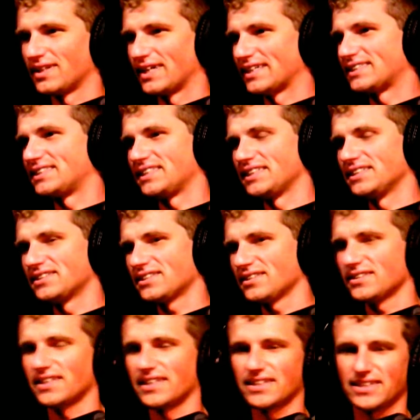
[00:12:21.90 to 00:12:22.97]
Or
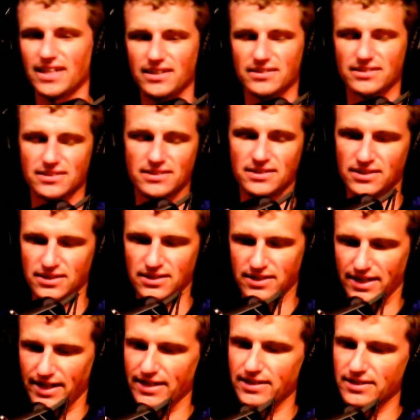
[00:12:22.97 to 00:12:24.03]
Caesar, like that.
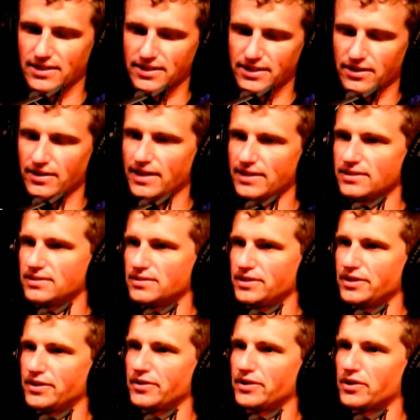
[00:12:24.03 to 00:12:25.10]

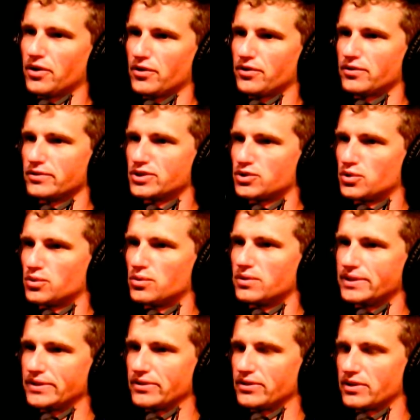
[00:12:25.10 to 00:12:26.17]
You go through
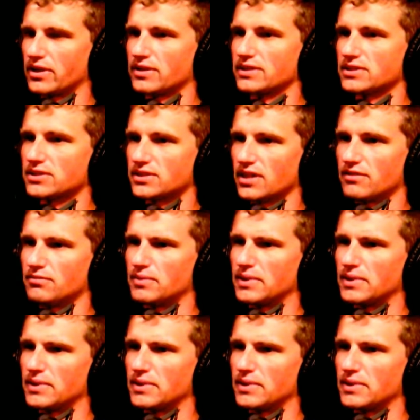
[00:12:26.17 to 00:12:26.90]
school and you learn all this stuff.